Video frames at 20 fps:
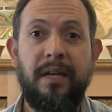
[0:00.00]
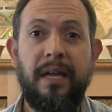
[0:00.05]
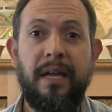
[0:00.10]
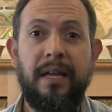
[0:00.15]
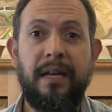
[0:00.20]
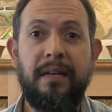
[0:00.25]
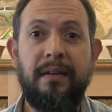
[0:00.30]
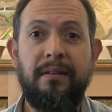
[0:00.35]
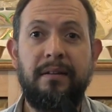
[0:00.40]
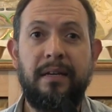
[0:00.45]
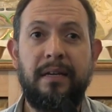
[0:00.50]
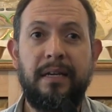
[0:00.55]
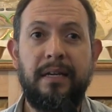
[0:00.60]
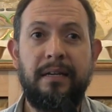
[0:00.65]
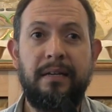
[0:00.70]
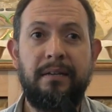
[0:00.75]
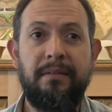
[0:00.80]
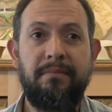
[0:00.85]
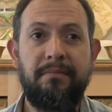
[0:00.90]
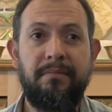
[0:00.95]
and
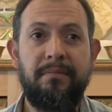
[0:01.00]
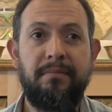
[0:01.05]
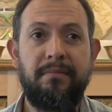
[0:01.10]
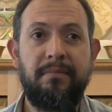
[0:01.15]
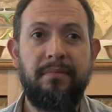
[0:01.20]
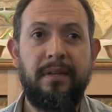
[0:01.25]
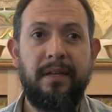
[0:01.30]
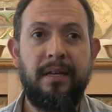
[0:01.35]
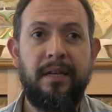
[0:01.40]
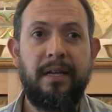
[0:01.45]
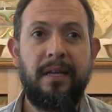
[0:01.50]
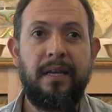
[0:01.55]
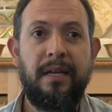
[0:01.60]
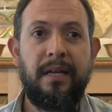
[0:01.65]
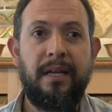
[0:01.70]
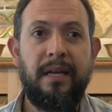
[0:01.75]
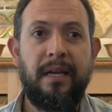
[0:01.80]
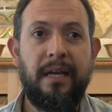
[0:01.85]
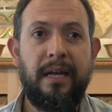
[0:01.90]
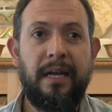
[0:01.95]
uh,
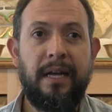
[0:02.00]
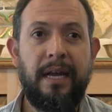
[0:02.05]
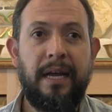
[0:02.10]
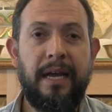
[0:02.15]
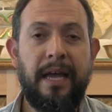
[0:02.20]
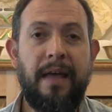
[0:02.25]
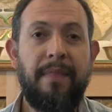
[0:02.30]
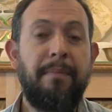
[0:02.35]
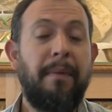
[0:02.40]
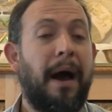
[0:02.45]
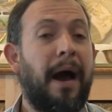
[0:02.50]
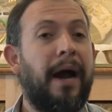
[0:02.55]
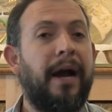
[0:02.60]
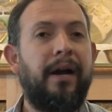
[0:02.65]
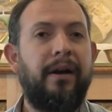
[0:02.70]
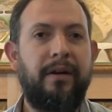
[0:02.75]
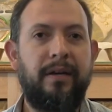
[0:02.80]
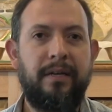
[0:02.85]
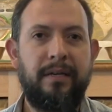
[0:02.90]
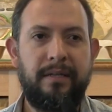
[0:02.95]
and I
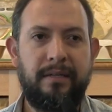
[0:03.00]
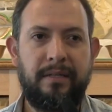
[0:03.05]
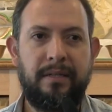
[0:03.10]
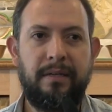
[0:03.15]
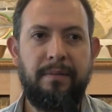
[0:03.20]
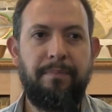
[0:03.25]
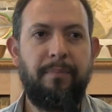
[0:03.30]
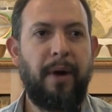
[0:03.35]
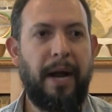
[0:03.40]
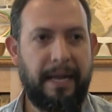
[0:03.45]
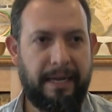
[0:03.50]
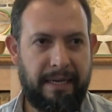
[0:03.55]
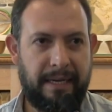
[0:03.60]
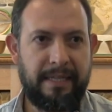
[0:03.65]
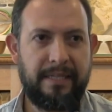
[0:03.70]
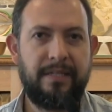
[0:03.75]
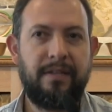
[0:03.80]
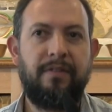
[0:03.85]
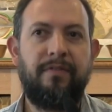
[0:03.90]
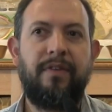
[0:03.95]
admire the
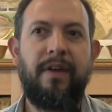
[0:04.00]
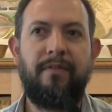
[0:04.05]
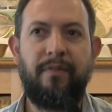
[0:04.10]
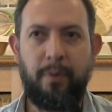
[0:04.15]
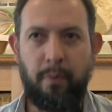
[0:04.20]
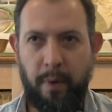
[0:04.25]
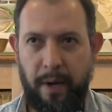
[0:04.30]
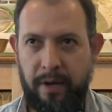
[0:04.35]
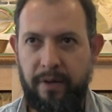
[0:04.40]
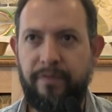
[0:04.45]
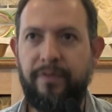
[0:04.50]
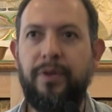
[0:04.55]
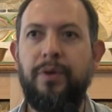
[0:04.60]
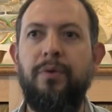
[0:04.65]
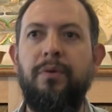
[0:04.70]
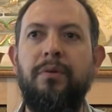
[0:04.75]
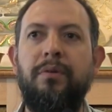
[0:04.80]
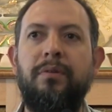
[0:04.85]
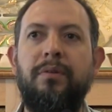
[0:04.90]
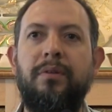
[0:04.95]
practice of every one of
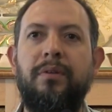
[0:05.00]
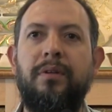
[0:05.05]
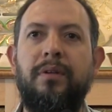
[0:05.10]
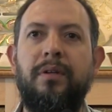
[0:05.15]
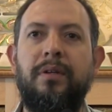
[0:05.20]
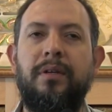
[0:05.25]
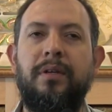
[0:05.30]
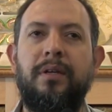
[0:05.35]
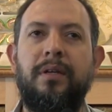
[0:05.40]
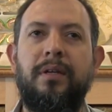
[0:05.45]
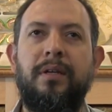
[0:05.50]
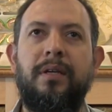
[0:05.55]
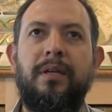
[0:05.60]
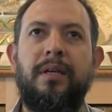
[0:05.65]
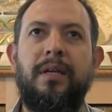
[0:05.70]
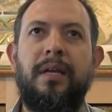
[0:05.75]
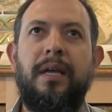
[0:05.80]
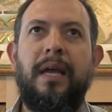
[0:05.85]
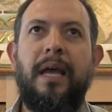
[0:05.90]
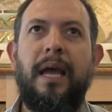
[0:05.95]
you,
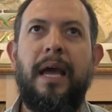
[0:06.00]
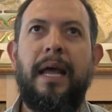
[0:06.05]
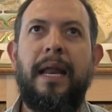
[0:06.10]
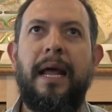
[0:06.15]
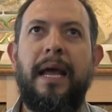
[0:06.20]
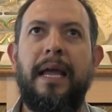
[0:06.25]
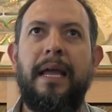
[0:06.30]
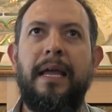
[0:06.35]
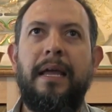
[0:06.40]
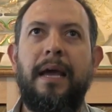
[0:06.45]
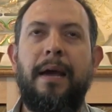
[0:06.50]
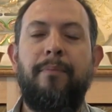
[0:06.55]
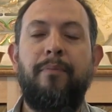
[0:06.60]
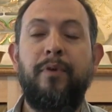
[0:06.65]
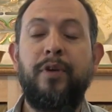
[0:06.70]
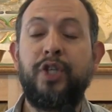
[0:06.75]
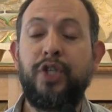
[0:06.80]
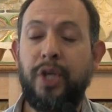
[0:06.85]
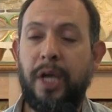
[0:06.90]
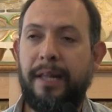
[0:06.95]
and I
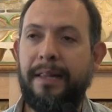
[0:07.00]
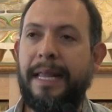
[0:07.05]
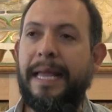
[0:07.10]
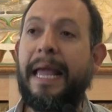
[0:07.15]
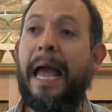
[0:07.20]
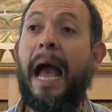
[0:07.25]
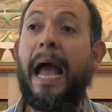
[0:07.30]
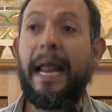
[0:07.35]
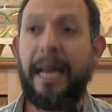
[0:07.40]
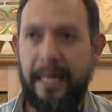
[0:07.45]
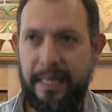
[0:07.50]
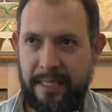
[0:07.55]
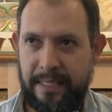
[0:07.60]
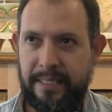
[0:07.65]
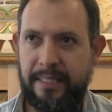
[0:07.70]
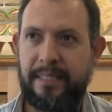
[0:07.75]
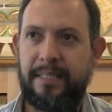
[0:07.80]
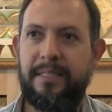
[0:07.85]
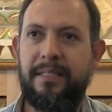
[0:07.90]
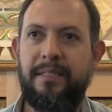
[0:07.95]
appreciate the
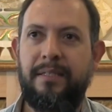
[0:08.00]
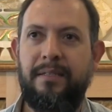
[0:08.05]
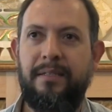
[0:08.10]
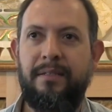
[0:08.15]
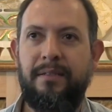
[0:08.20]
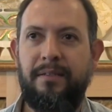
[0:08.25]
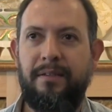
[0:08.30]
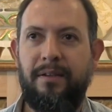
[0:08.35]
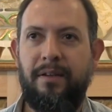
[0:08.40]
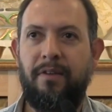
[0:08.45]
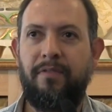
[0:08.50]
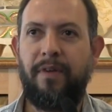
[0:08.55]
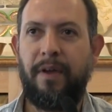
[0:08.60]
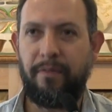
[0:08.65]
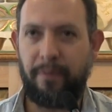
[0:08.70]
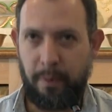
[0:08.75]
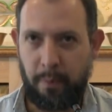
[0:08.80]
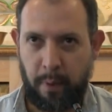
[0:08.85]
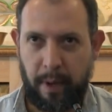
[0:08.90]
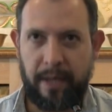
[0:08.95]
guidance of
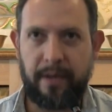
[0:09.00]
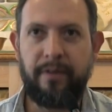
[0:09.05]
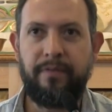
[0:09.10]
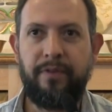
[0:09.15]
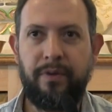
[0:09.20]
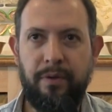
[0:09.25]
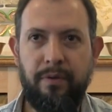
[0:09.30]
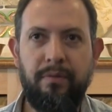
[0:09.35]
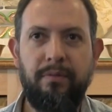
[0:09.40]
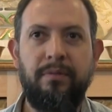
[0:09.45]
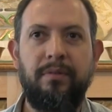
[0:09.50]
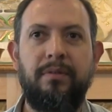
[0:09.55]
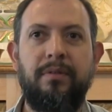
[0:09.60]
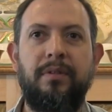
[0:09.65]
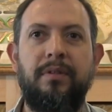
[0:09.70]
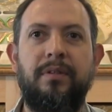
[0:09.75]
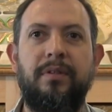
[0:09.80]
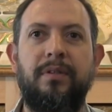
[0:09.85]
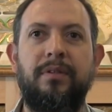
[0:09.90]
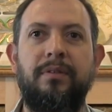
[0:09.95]
every one of you. you
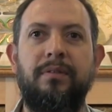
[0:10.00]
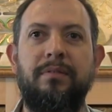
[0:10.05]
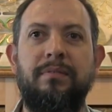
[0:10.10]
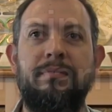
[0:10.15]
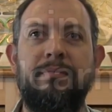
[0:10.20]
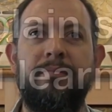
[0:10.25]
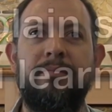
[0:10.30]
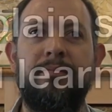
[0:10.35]
know?